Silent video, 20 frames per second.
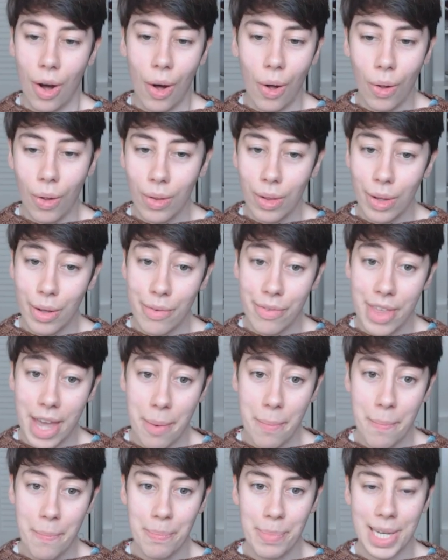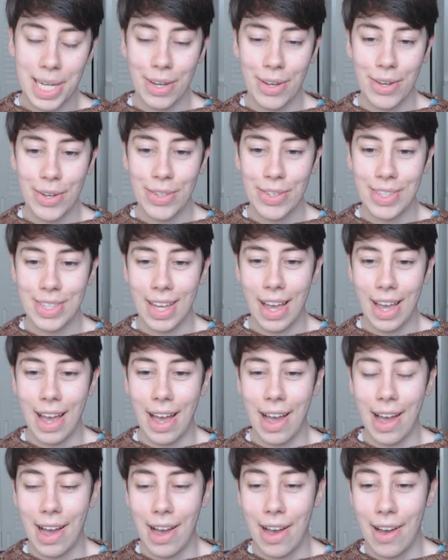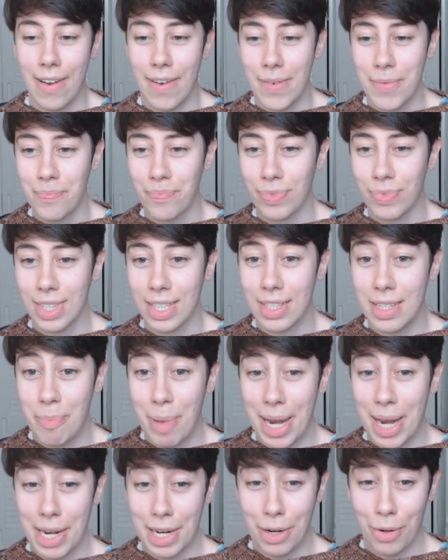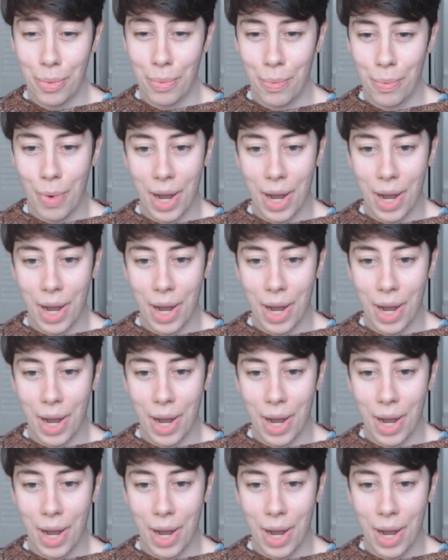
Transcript: all of them because depending on